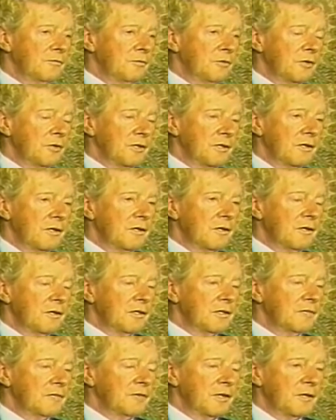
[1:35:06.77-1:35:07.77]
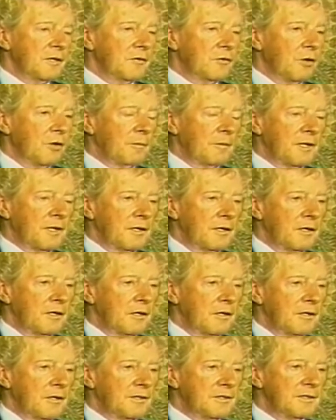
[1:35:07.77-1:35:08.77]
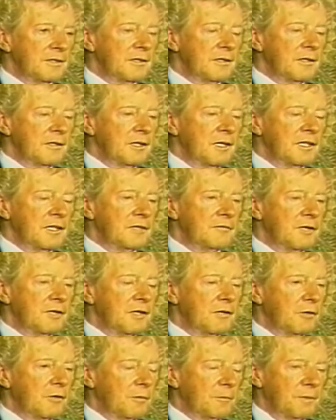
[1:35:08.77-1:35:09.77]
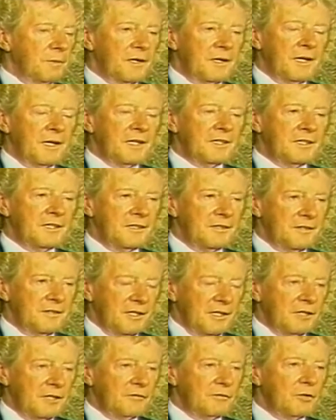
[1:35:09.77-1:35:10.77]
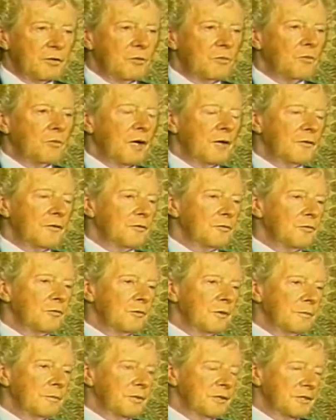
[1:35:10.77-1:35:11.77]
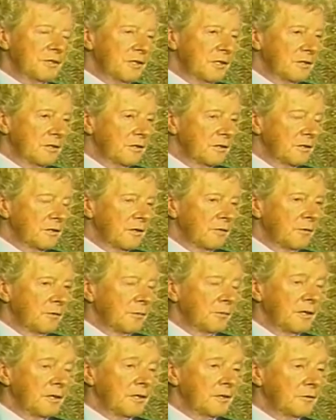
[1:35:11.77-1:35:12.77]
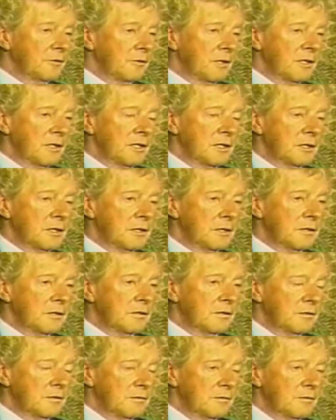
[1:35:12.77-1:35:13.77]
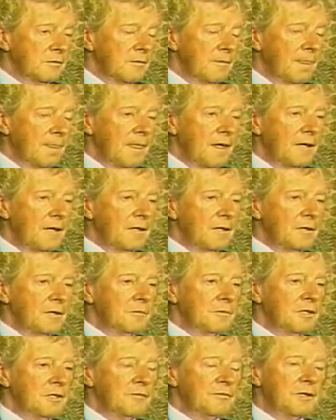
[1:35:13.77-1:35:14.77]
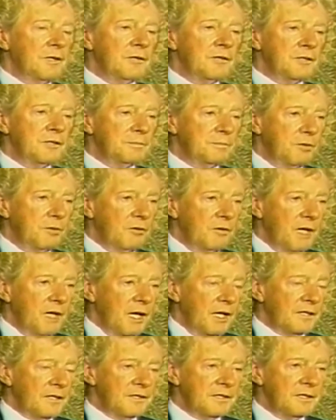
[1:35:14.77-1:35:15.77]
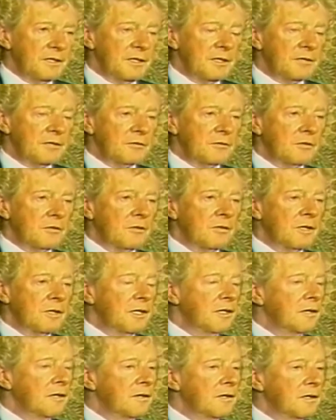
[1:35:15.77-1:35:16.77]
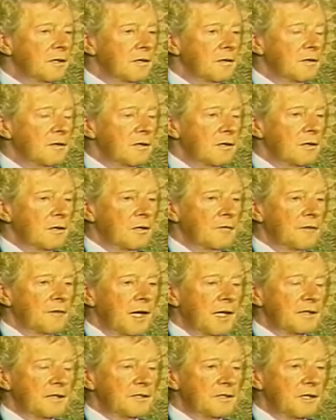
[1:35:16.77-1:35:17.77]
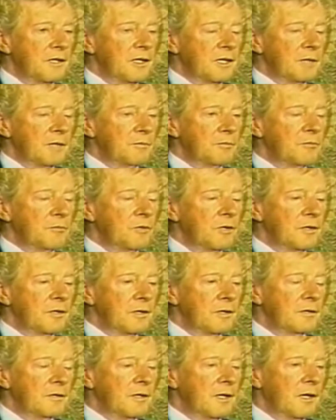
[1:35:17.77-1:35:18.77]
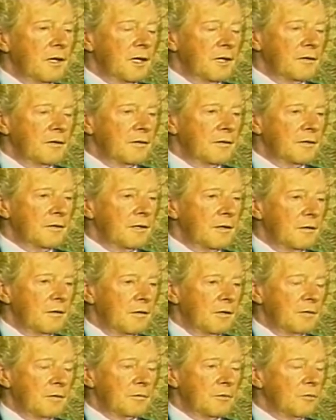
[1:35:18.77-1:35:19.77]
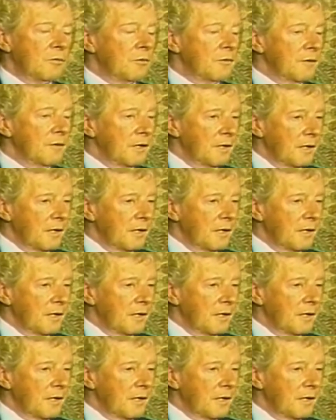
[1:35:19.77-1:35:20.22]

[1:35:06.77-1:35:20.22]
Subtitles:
a foot. It's a very common occurrence. It's a very complicated thing if you run through all the procedures of it, but it's quite easy to do. But if there is paralysis or anything of that type within either the arm or the